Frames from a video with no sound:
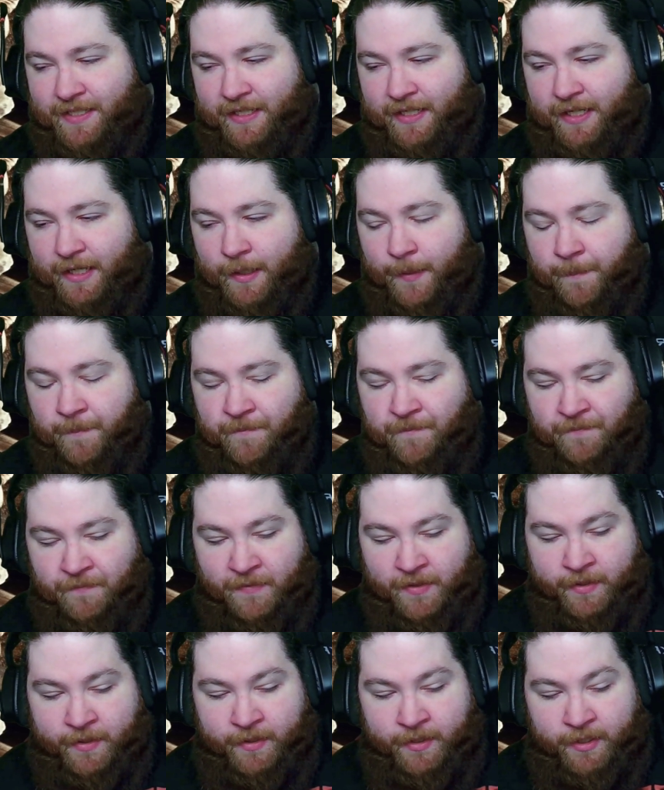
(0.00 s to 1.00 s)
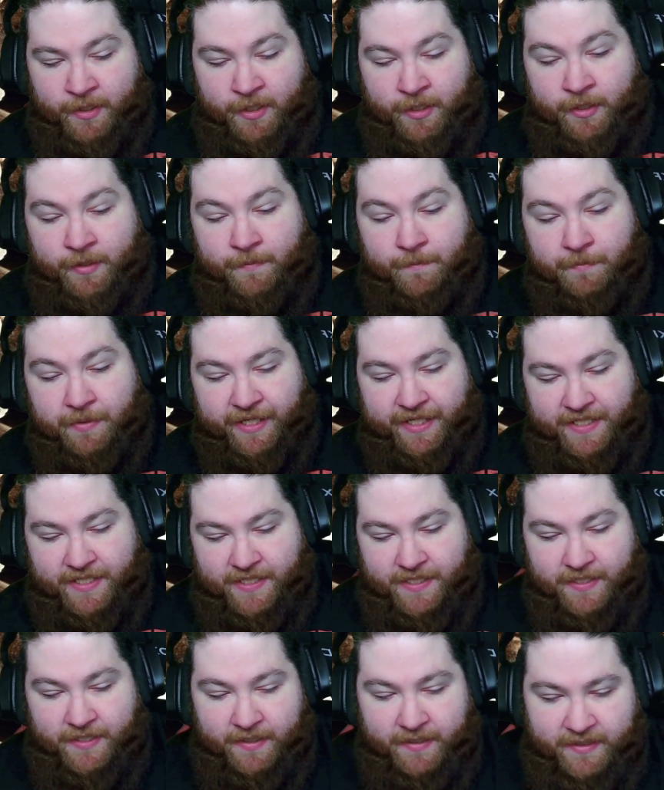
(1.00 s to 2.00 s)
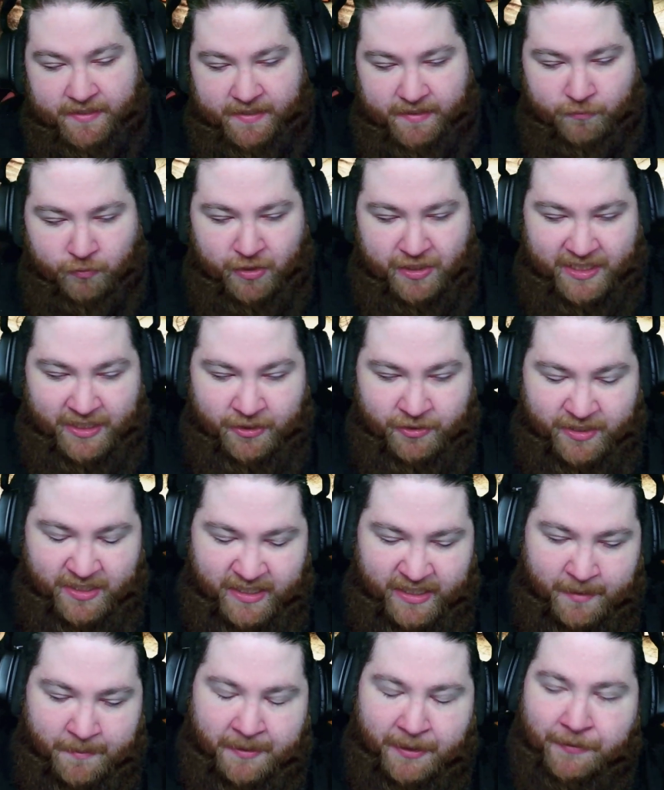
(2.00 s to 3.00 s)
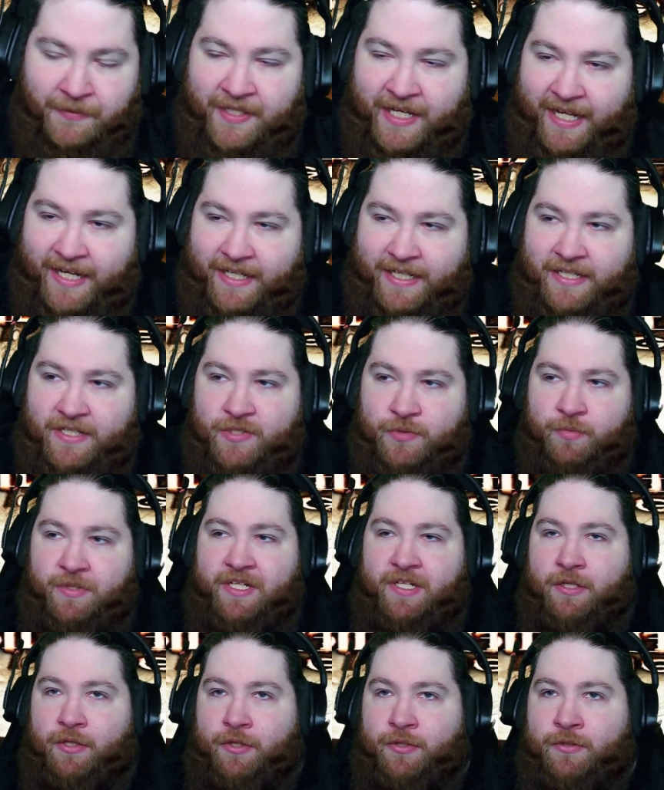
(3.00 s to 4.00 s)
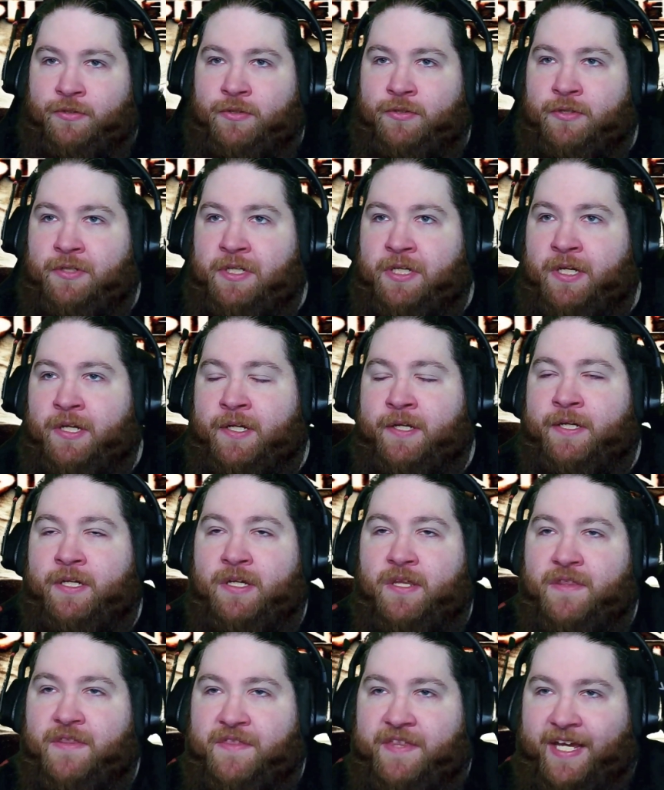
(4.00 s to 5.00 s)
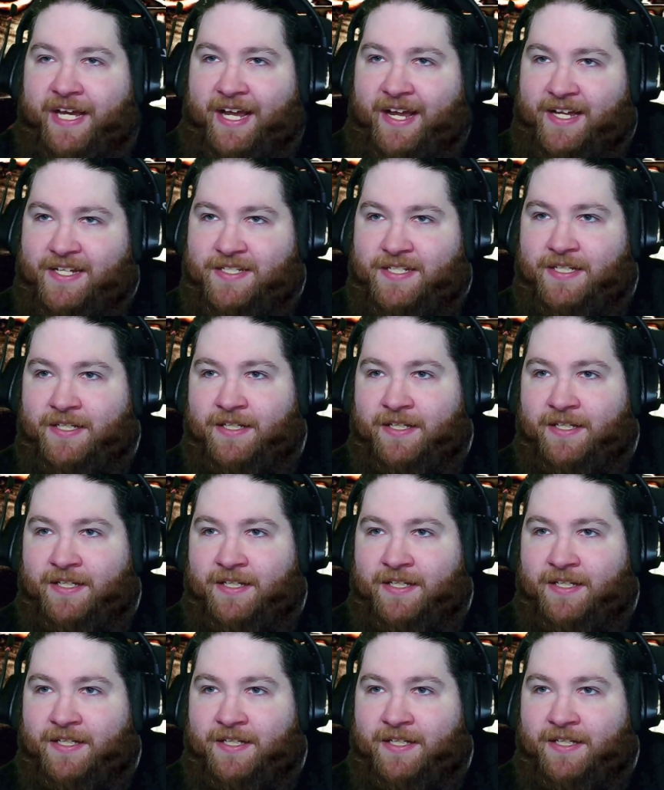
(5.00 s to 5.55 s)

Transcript: But what's interesting about that is we learn that